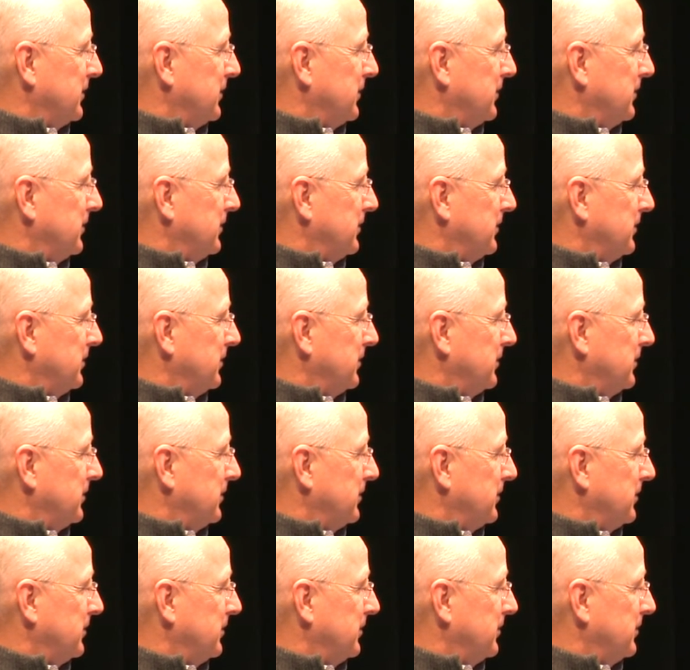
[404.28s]

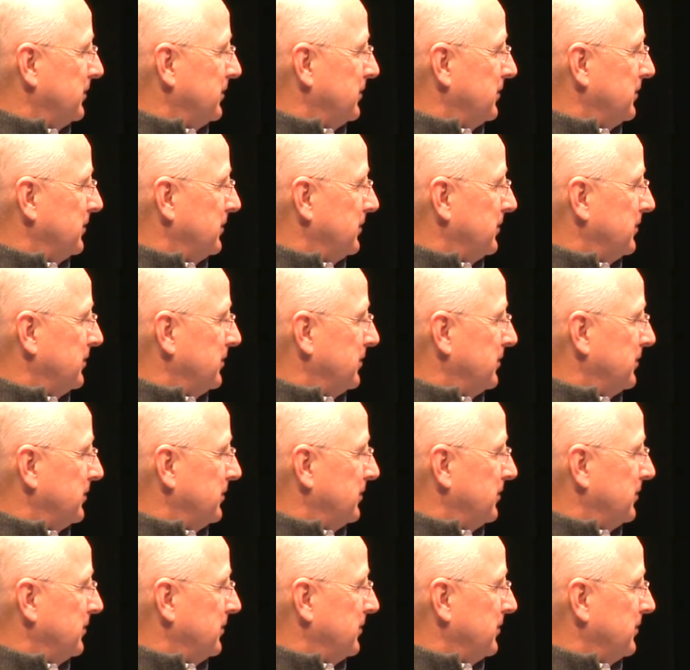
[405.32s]

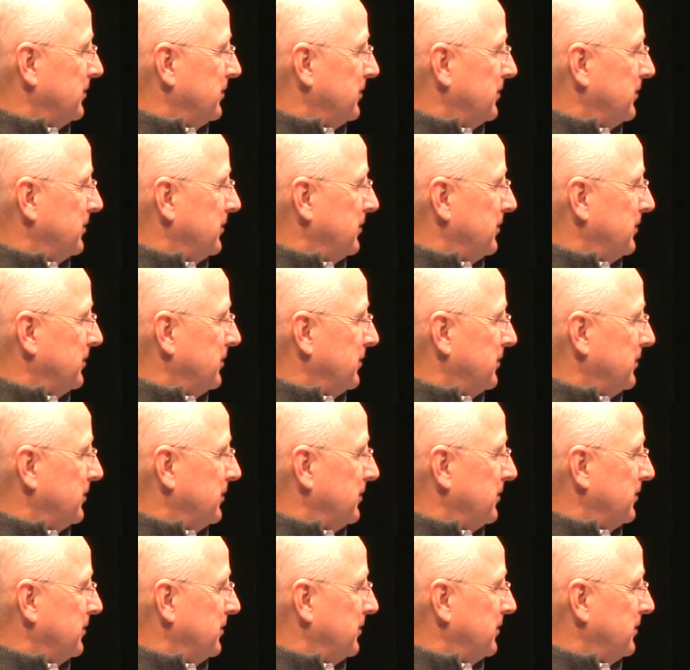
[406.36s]

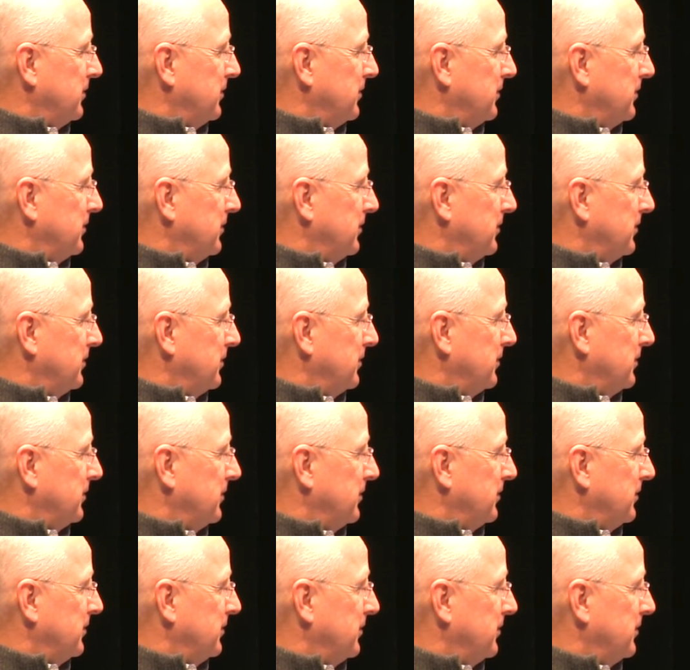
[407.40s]

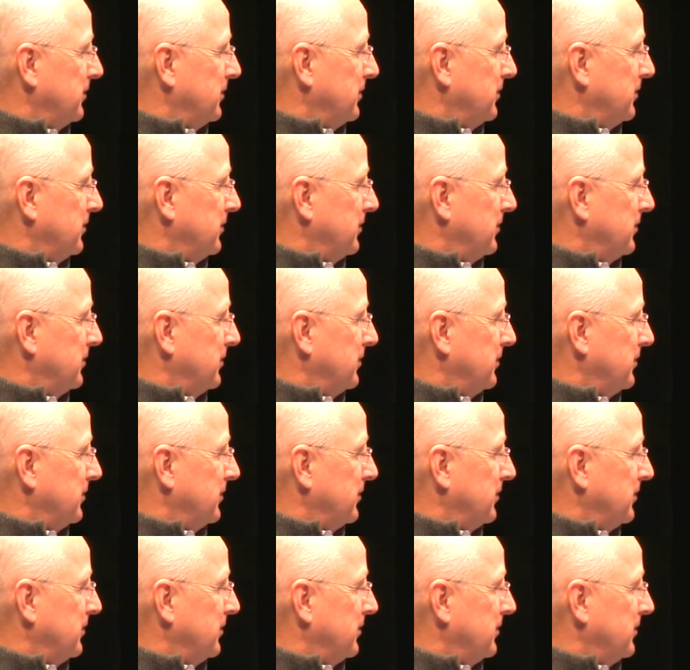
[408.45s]

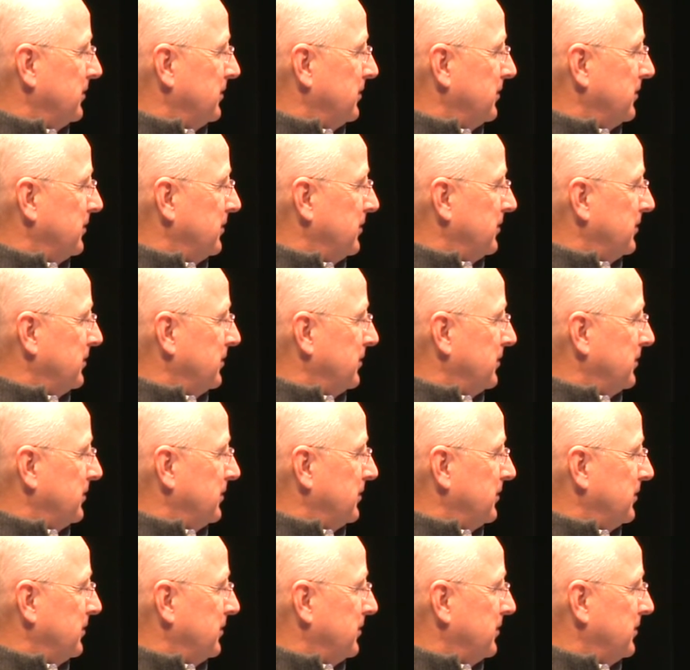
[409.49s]

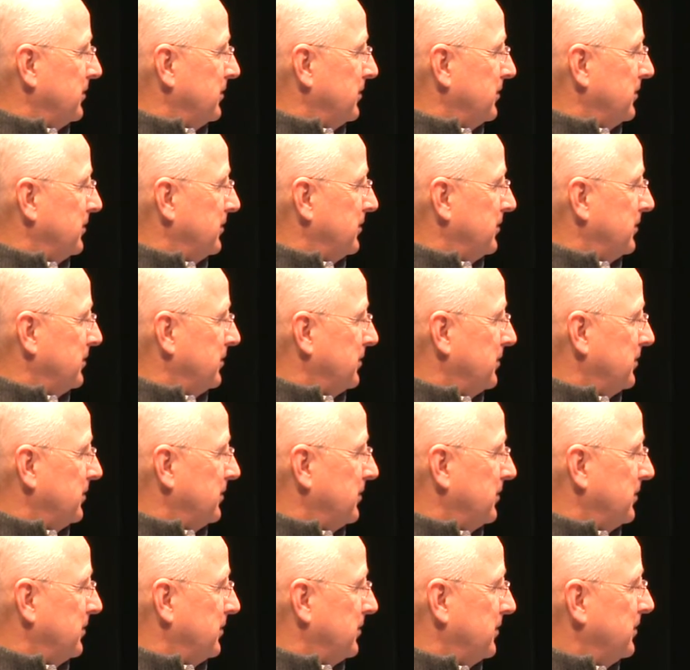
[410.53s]

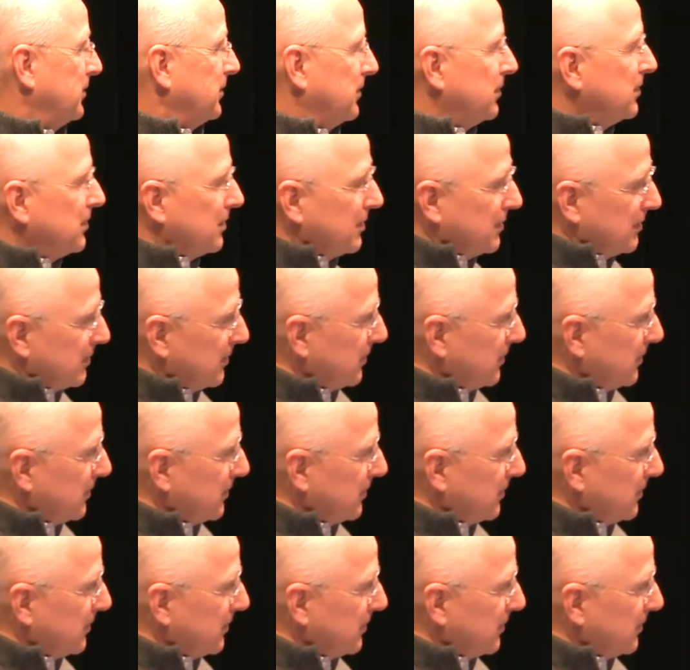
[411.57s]
[no speech]